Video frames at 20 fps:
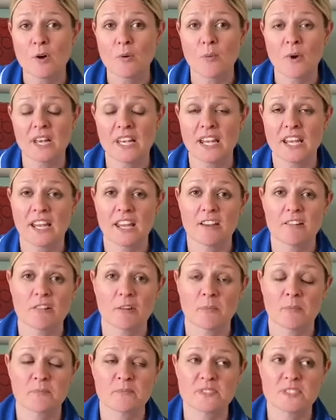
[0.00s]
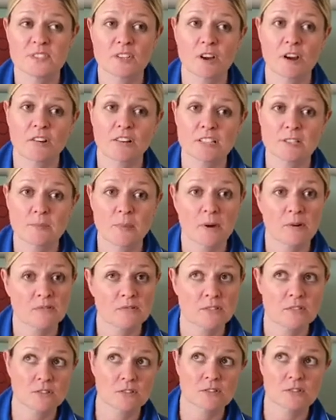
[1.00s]
when you hear stories
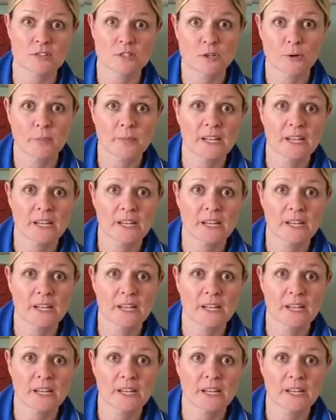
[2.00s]
about so-and-so